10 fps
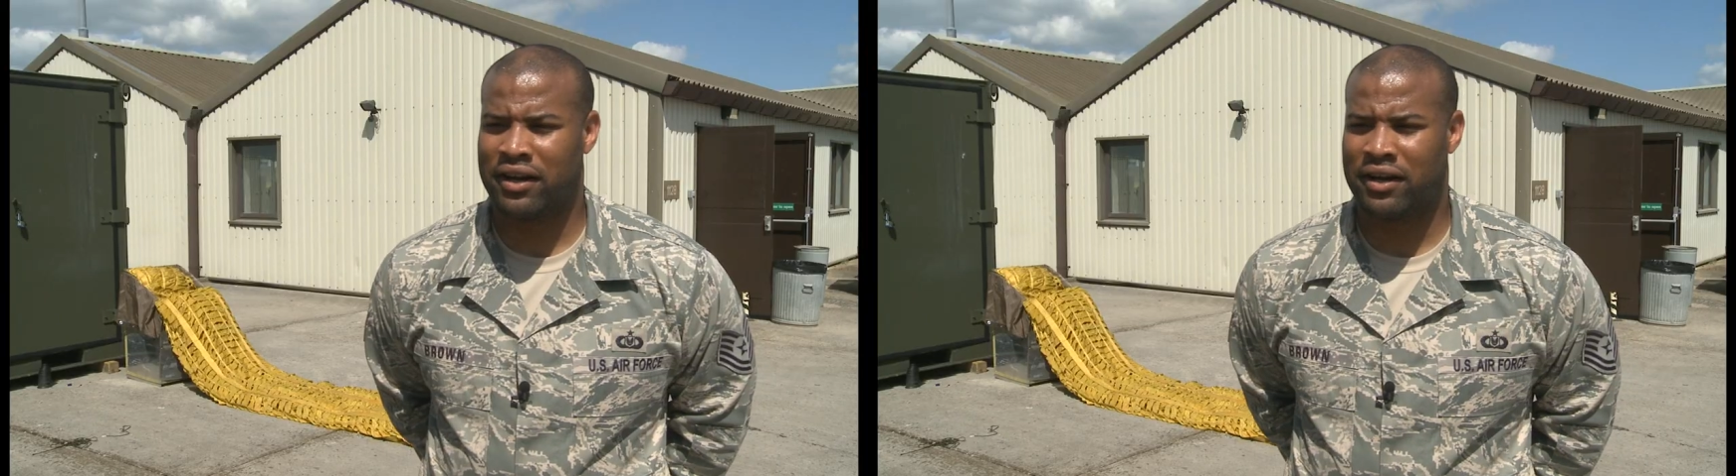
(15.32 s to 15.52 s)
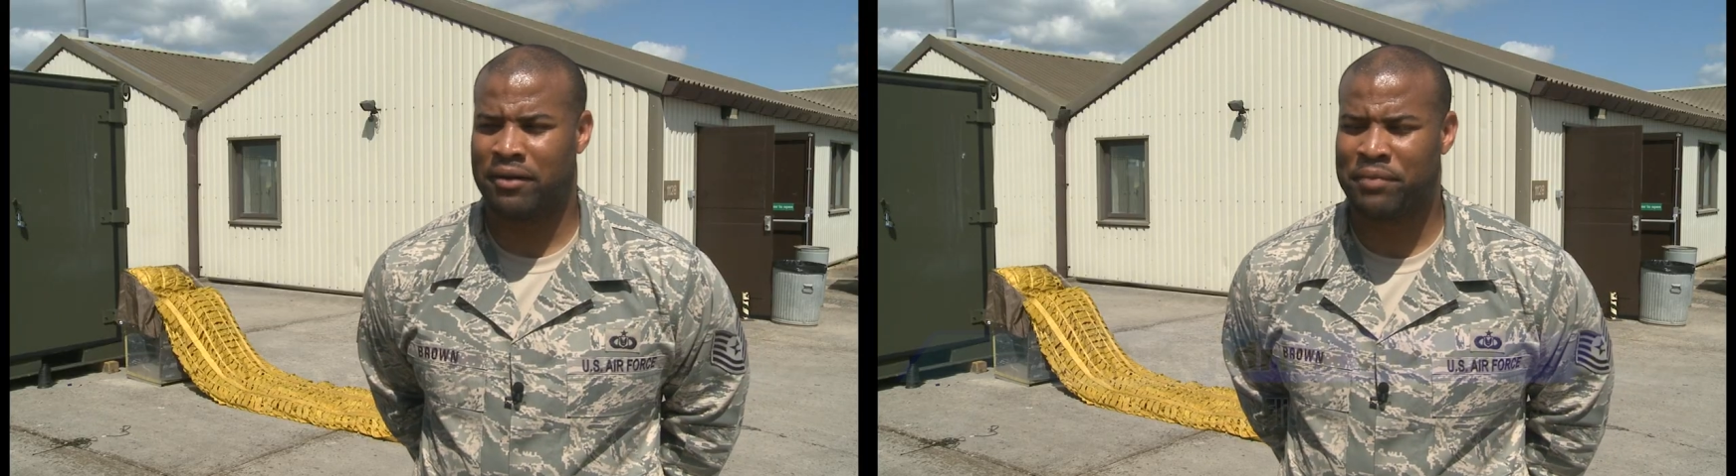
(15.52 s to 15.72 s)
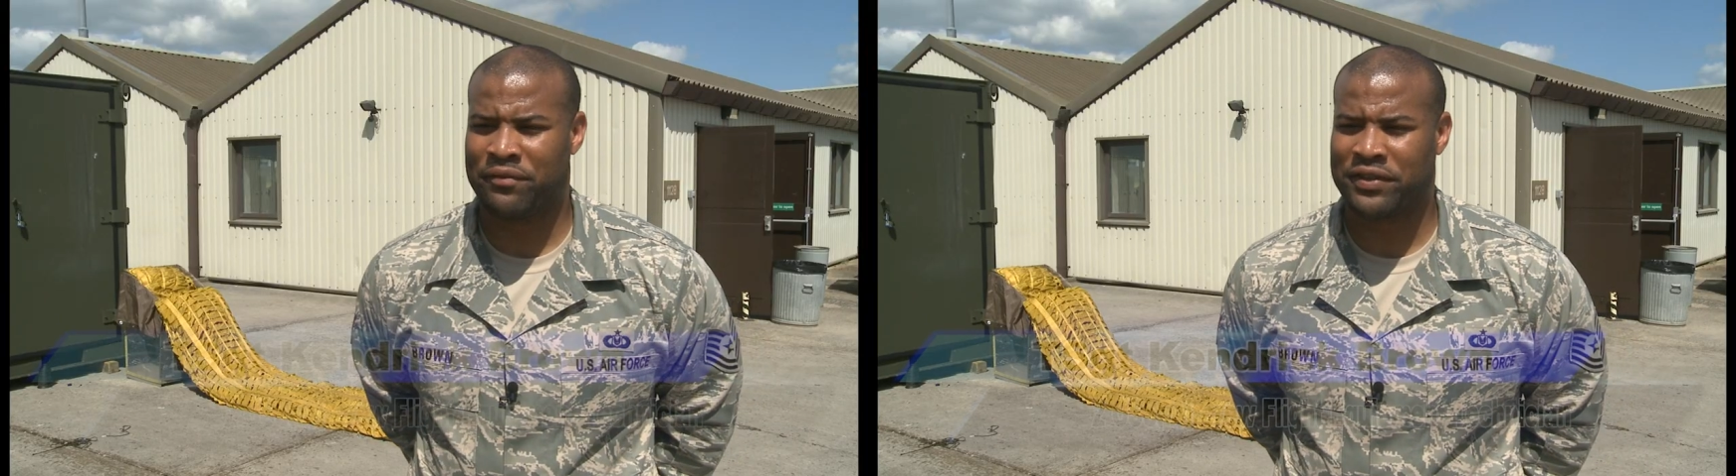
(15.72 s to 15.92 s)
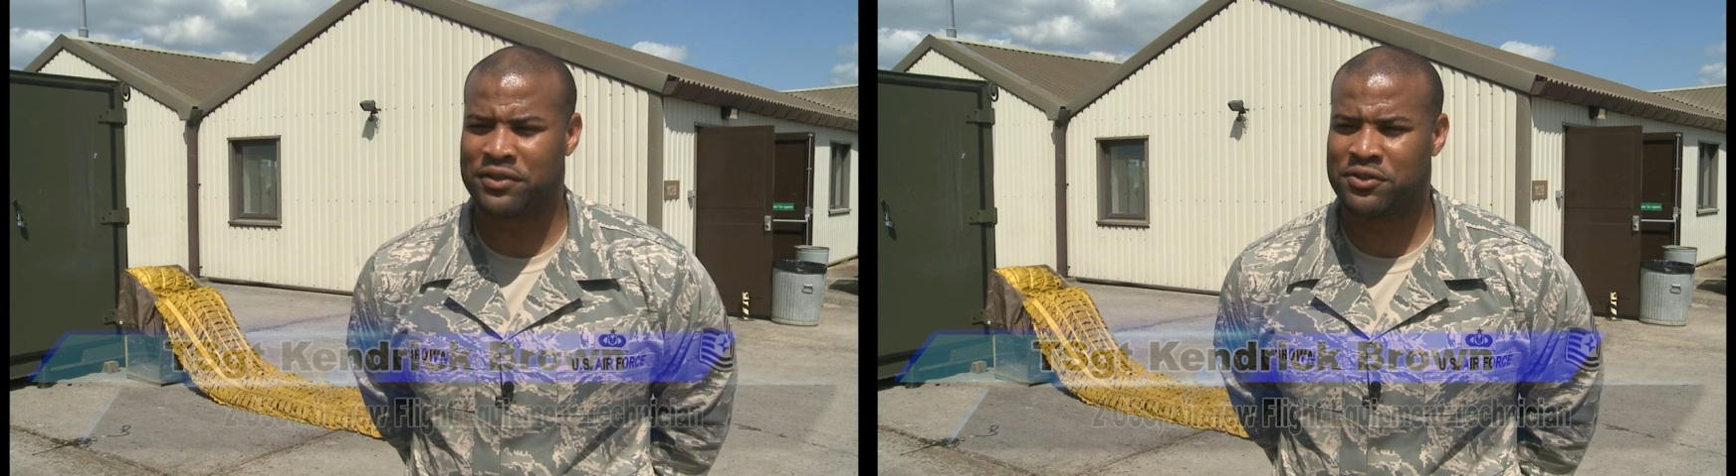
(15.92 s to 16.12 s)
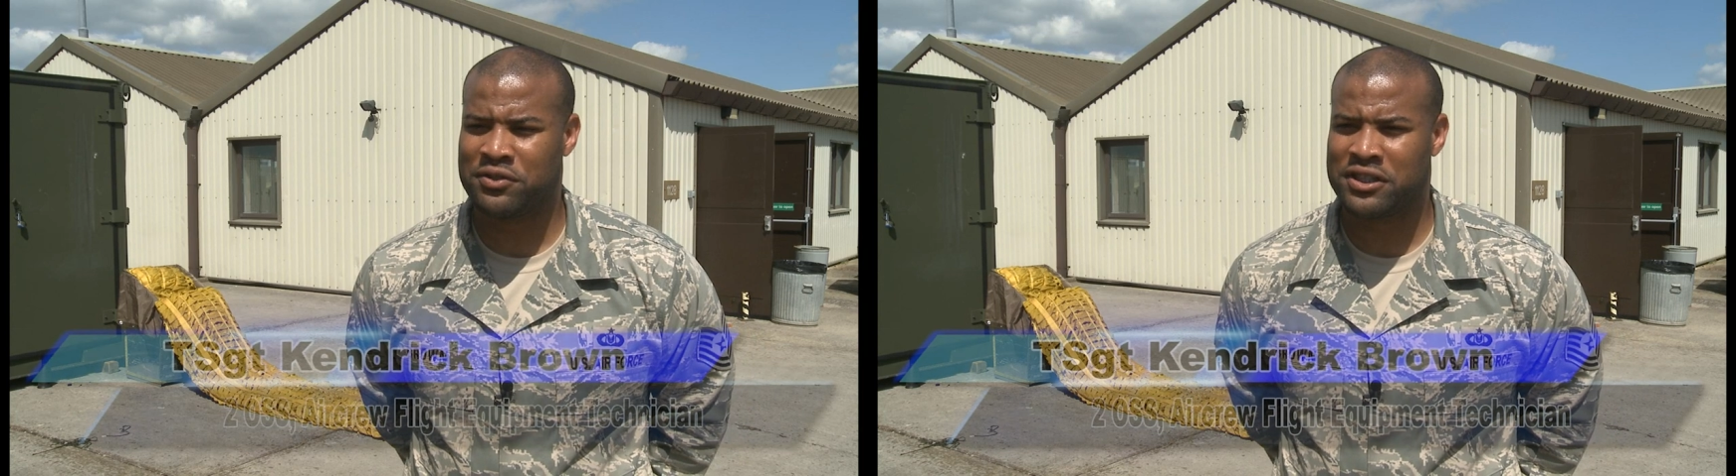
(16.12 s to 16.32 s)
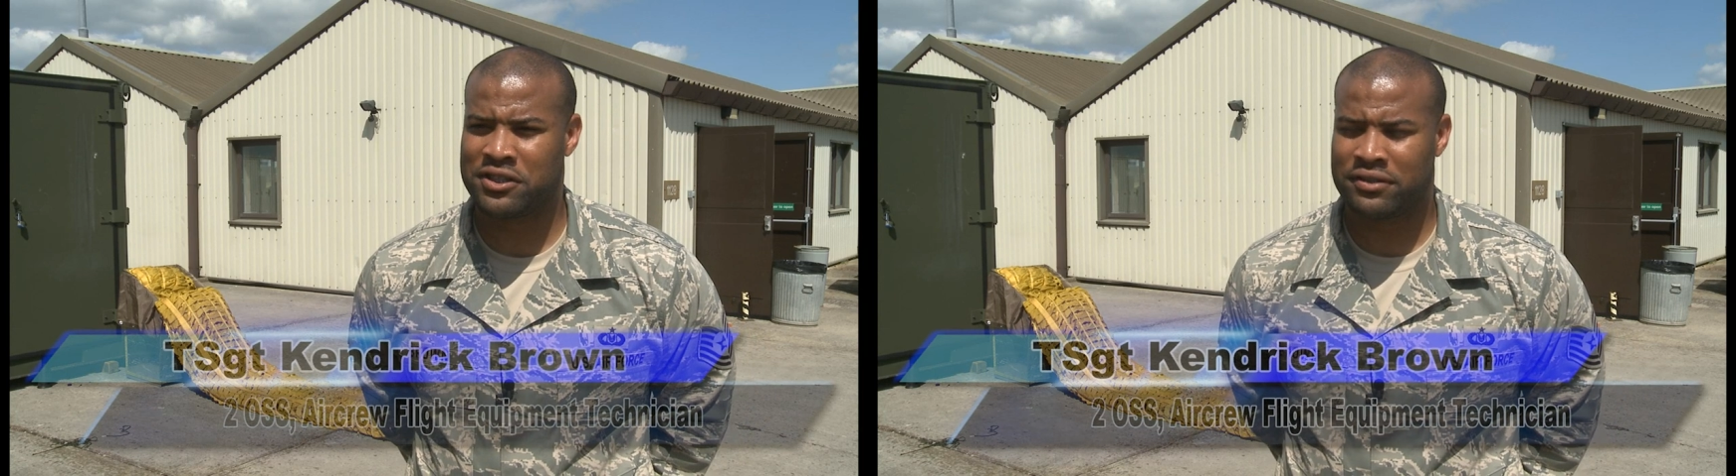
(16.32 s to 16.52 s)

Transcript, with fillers: a B 52